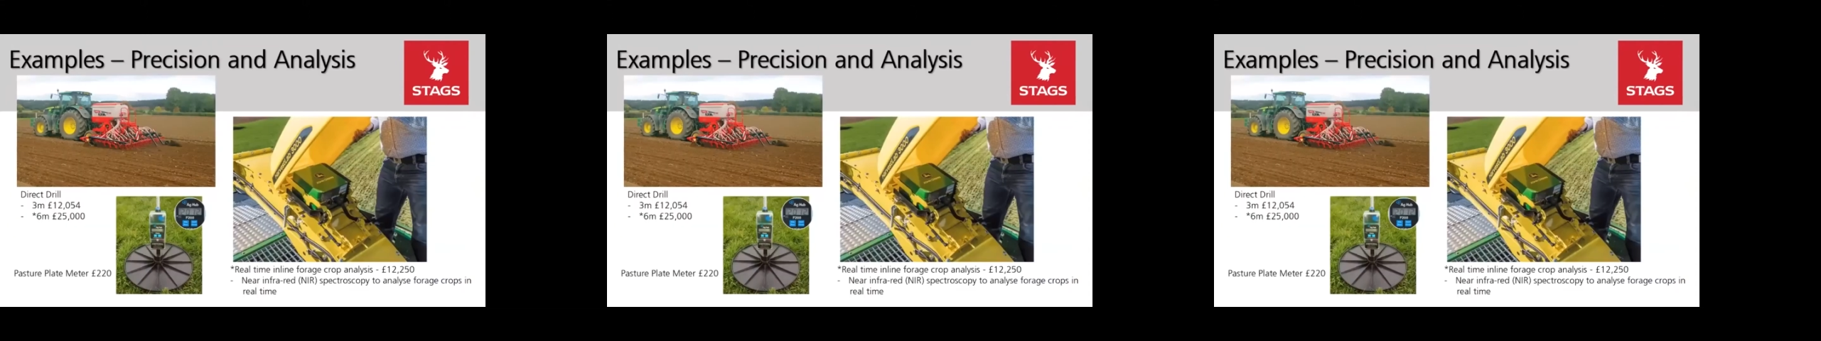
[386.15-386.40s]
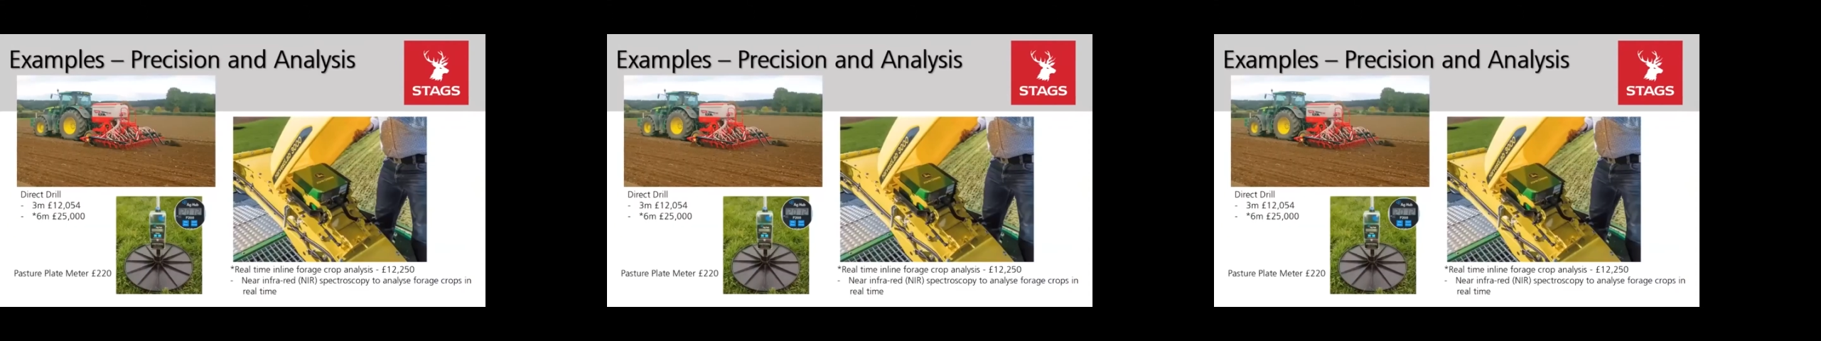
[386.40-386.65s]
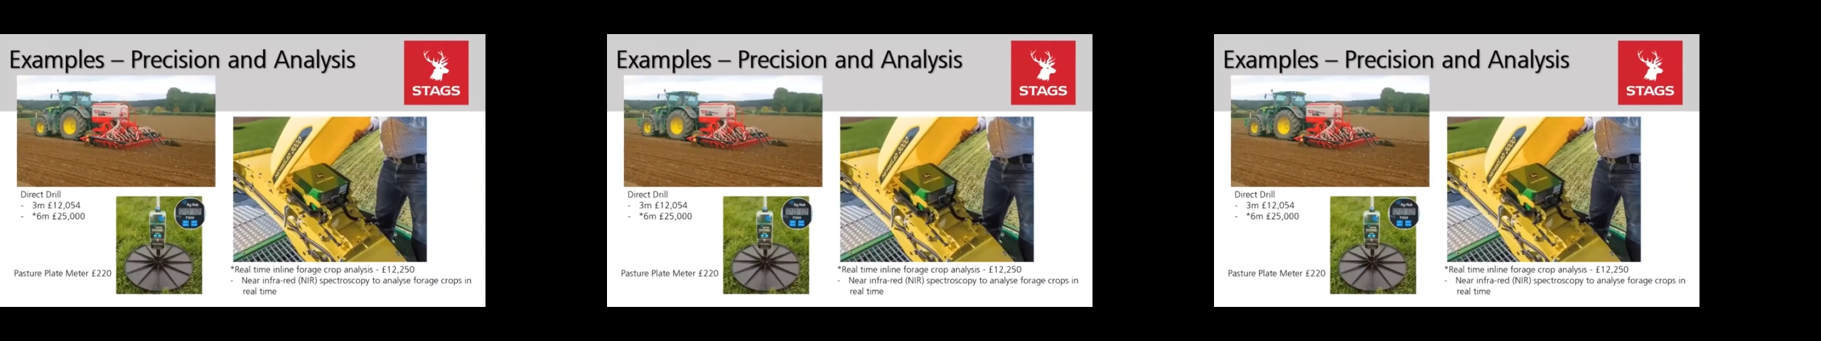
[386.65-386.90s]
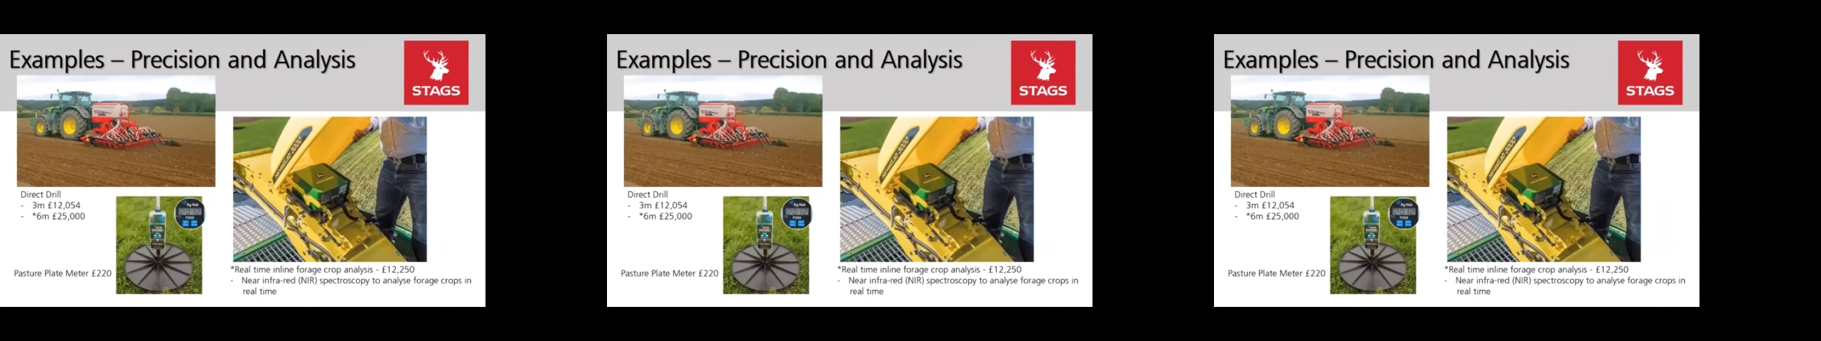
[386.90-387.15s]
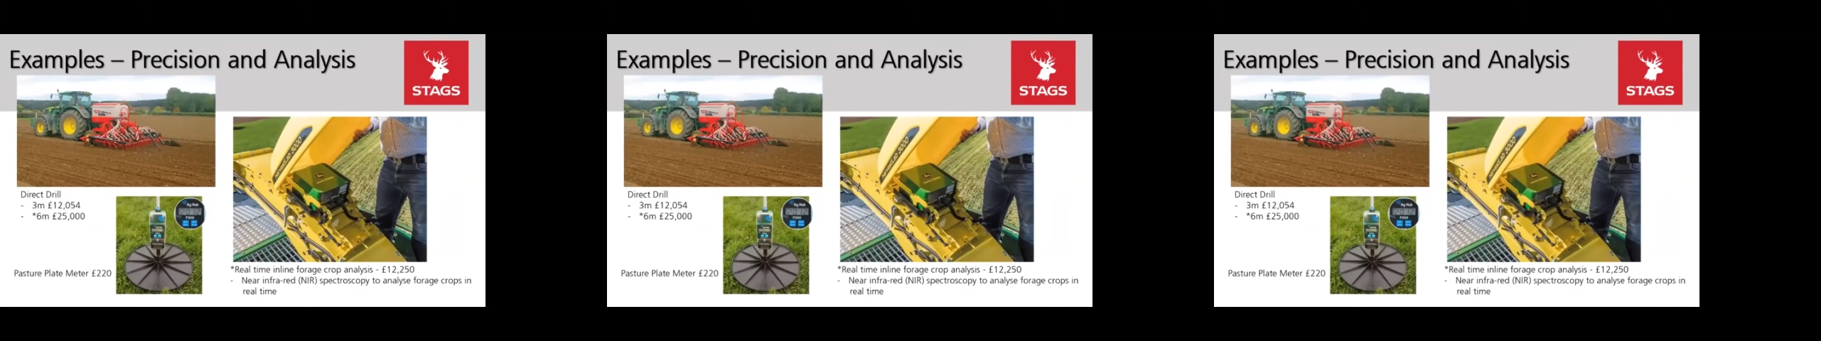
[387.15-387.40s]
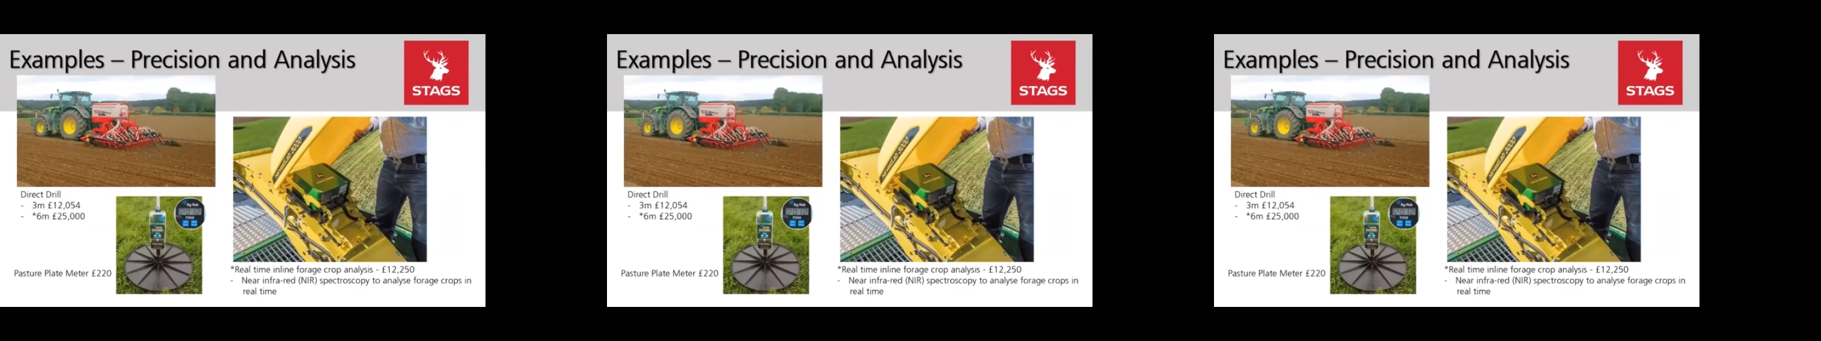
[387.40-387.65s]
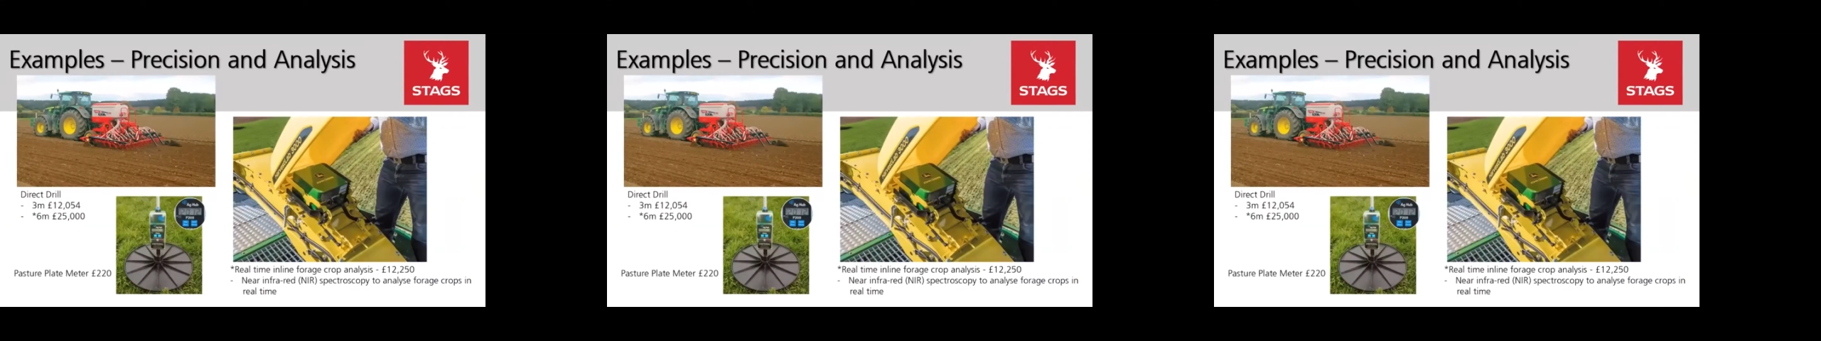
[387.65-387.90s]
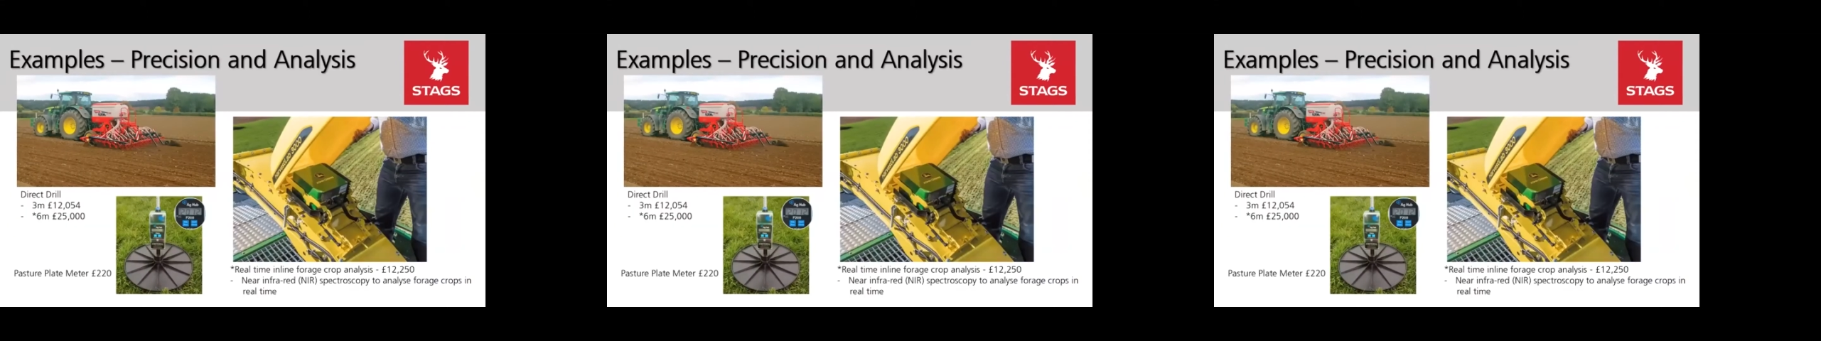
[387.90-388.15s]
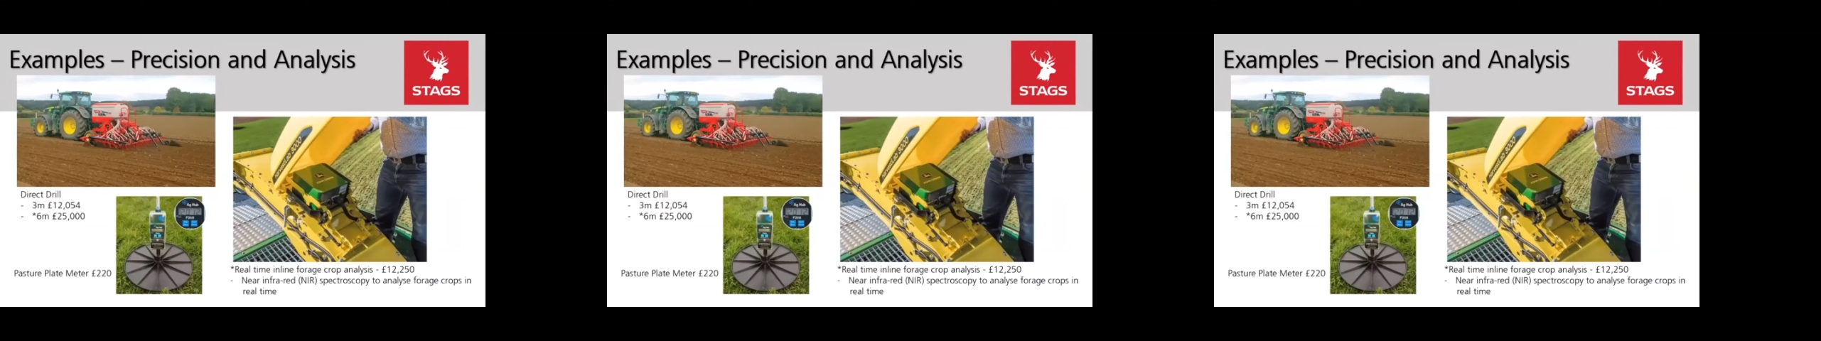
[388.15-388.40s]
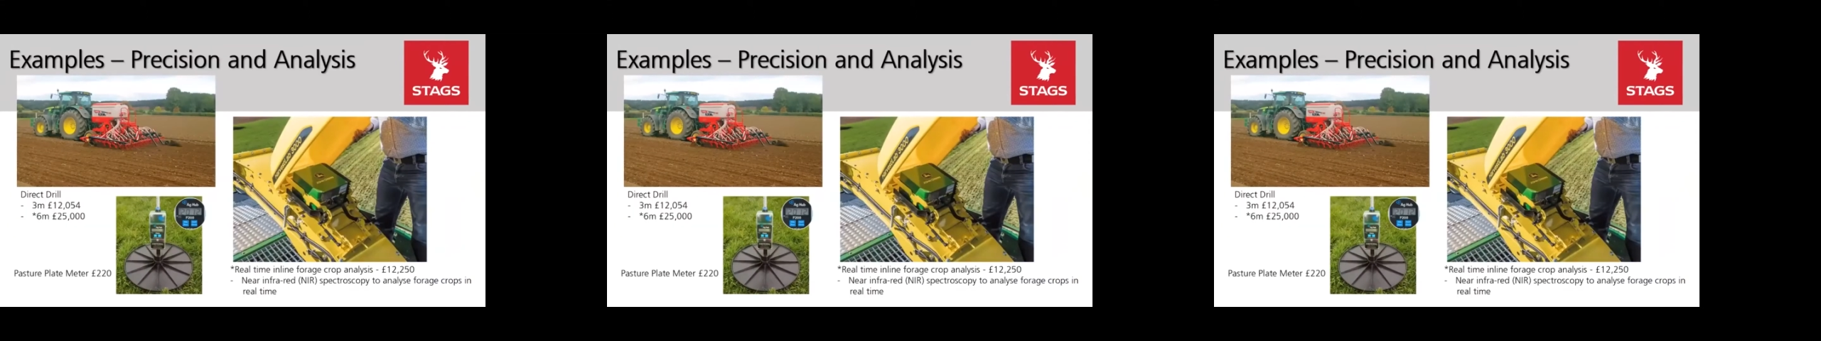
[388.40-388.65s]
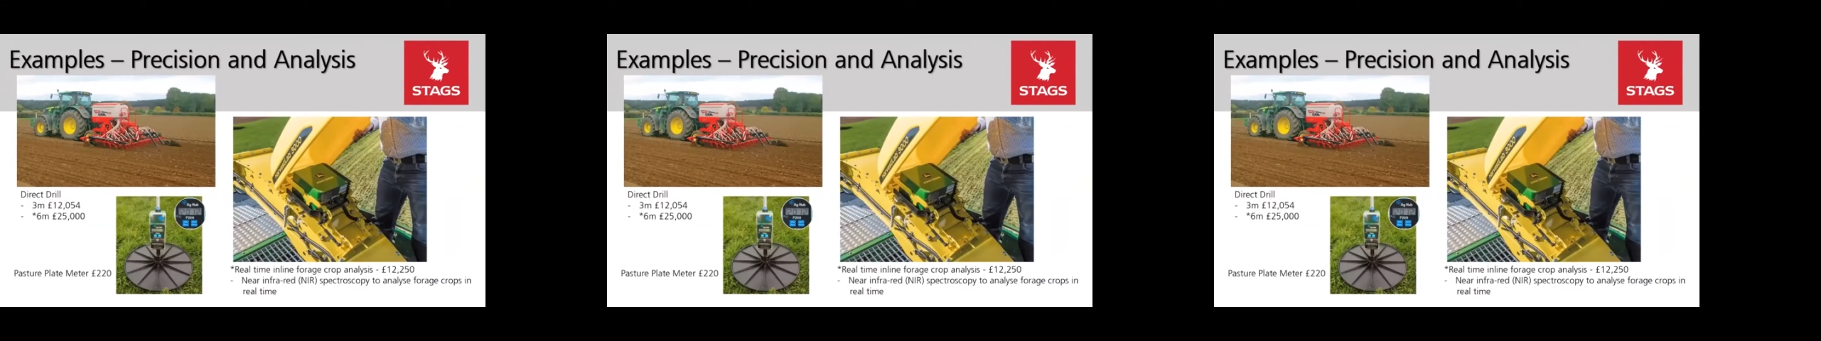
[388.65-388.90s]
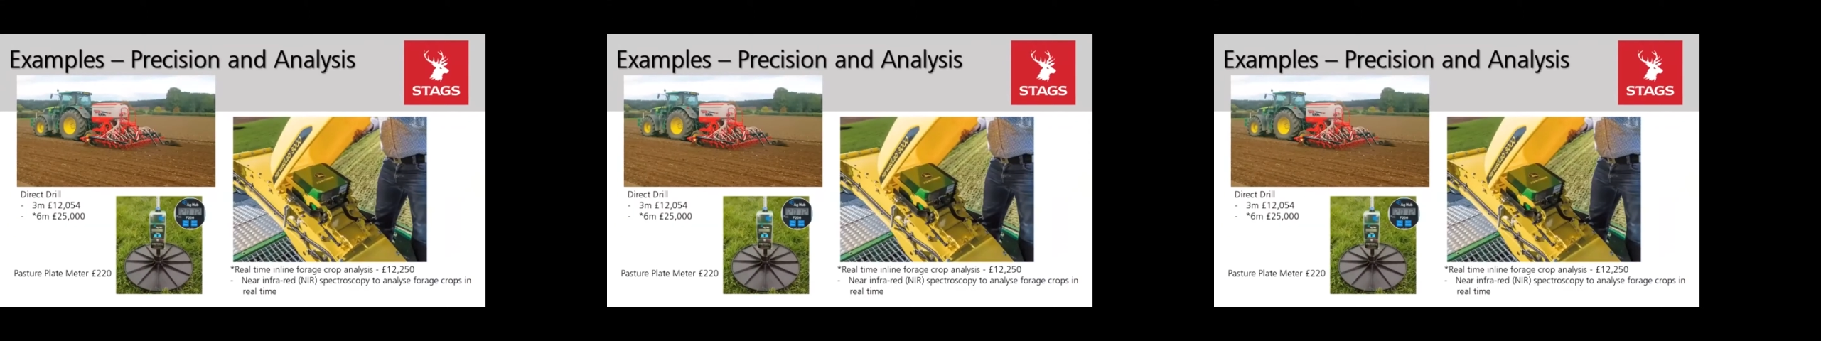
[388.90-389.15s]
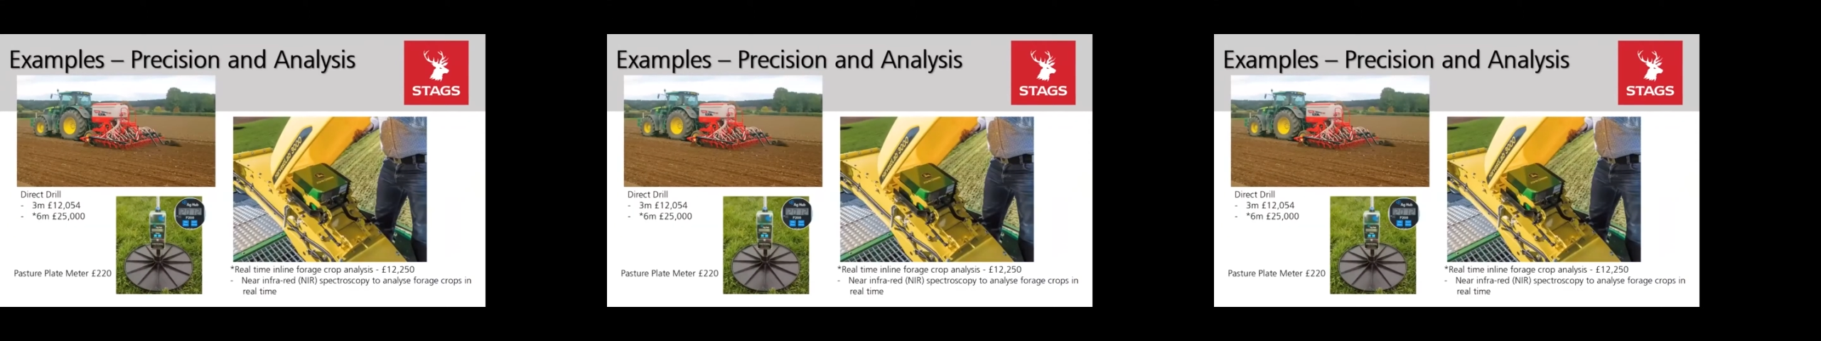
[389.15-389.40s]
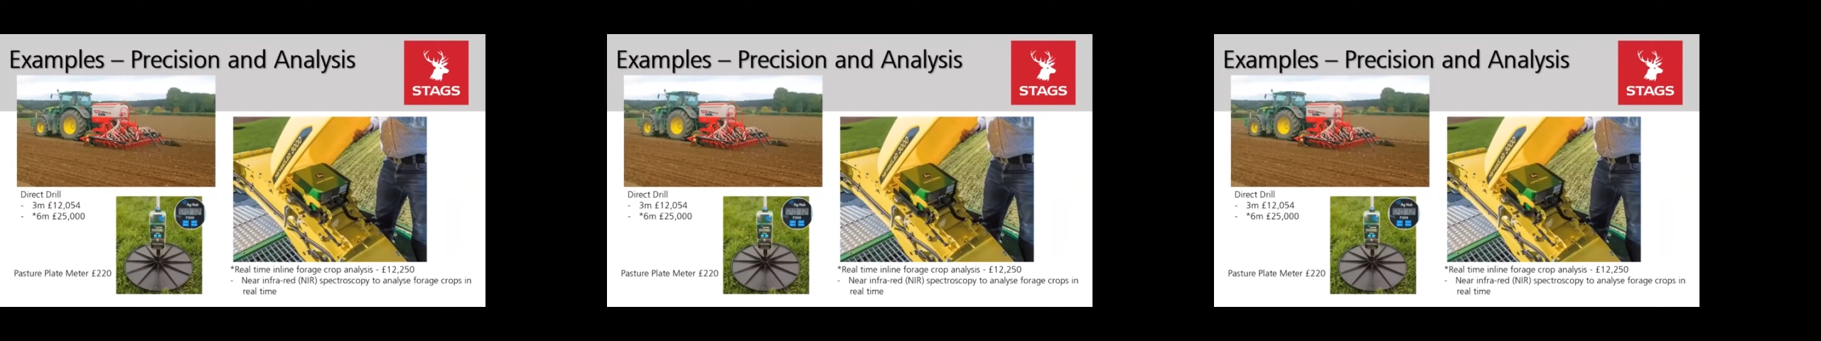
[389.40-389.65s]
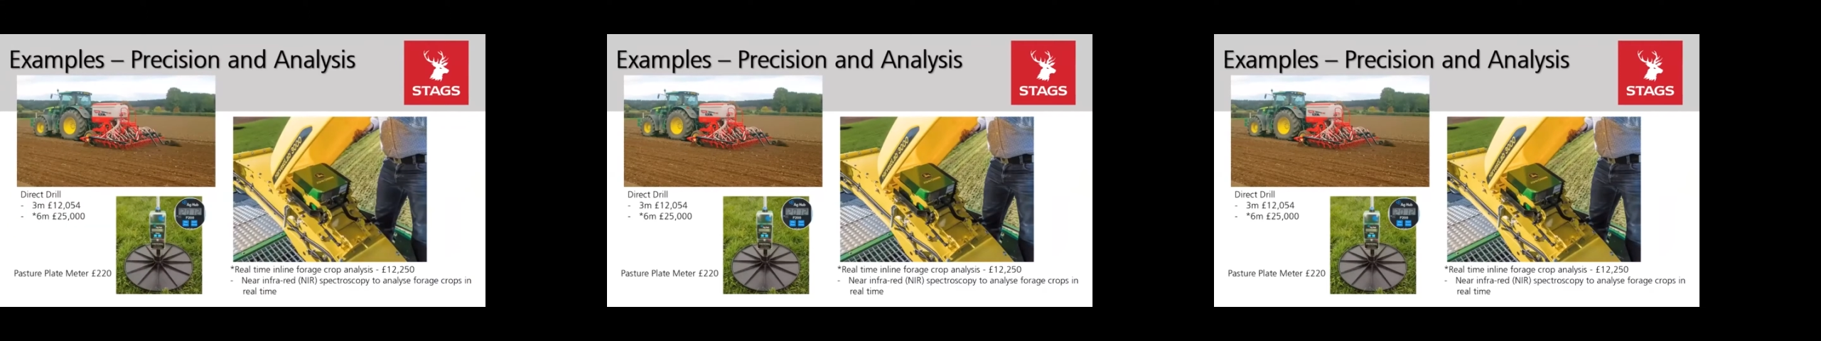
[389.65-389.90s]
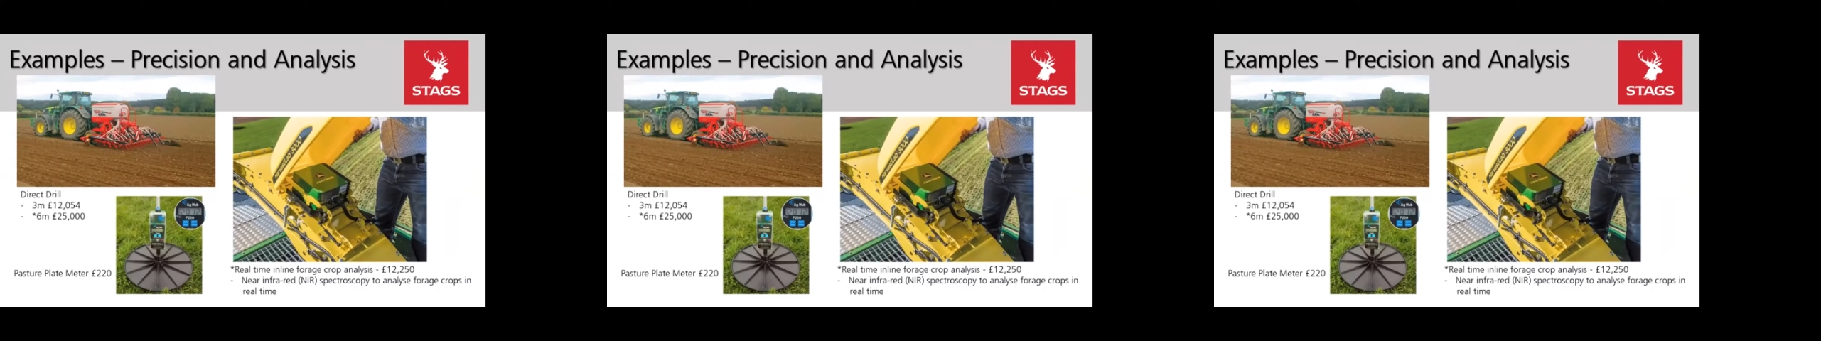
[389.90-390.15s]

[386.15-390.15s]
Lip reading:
(no speaker visible)